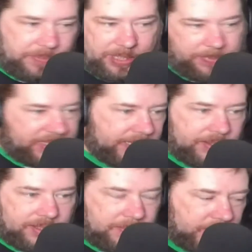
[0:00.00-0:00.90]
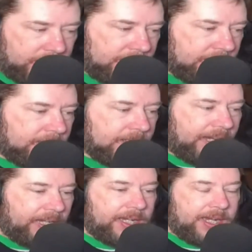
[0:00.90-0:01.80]
BBC or something.
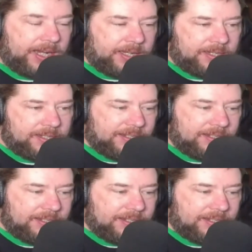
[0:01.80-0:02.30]
And